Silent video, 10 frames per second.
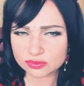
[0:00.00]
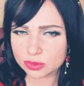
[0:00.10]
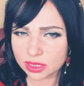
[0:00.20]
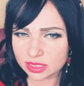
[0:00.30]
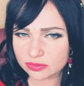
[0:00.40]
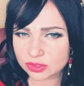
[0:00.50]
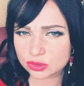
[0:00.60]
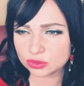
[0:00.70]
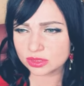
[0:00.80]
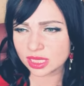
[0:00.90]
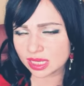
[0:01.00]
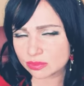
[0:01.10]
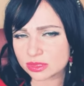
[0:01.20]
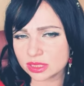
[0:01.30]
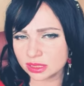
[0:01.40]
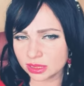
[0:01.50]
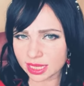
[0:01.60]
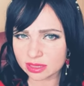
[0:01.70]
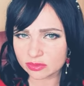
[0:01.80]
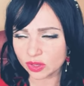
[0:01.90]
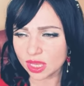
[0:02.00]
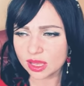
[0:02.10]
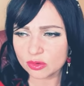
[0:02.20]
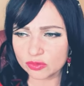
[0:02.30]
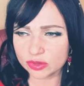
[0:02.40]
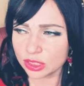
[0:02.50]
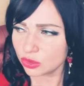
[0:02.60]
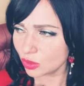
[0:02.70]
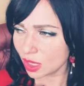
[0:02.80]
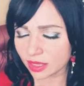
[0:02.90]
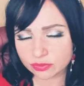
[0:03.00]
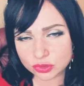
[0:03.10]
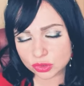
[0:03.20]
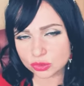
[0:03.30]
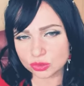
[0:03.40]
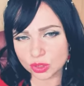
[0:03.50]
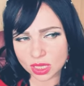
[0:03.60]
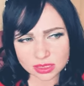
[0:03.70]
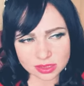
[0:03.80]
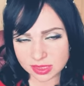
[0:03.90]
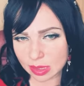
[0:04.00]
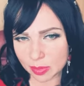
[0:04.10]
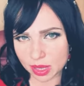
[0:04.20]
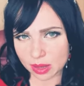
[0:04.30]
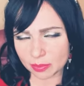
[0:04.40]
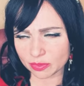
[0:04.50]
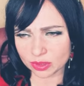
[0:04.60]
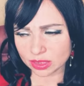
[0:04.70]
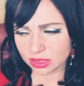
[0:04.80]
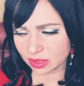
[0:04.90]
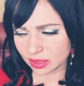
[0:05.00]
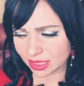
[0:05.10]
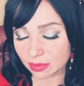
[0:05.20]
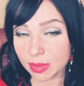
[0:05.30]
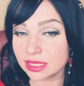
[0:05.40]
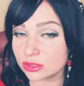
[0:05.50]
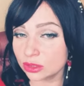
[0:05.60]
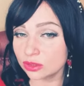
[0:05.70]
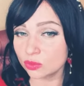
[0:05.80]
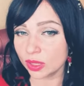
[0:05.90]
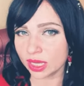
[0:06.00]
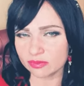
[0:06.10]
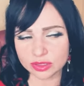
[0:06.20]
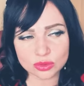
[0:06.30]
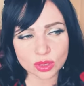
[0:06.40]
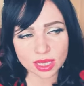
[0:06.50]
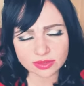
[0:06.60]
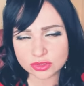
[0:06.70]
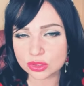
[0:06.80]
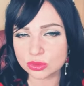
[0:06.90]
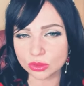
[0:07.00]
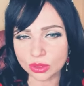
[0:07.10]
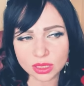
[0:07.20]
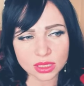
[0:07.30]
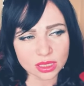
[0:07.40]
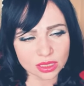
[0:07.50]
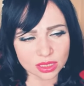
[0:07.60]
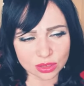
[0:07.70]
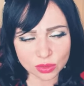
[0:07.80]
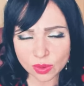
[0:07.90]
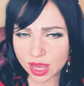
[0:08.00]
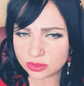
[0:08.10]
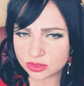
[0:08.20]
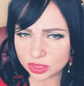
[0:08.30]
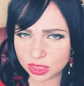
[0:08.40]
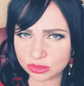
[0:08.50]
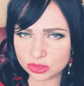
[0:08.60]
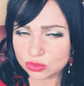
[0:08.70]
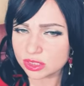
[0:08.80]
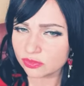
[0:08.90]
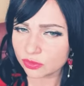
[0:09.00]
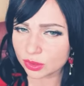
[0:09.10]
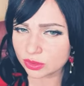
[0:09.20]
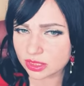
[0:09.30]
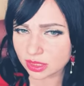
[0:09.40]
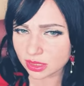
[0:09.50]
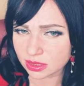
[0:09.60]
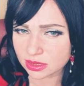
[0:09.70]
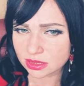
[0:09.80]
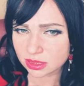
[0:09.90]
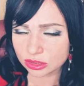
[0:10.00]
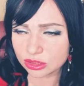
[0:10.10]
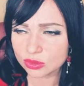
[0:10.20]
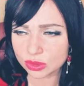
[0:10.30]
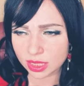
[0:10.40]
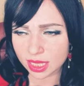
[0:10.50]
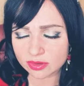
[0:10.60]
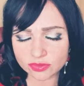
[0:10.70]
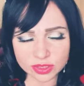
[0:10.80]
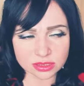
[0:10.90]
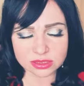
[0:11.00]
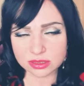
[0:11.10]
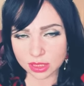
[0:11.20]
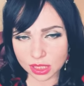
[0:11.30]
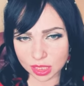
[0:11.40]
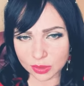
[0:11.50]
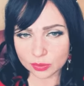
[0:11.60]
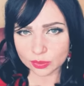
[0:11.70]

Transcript: we live through times in life when you have to step up uh, in a masculine way when you have to uh, go out there and do difficult things you know life is a,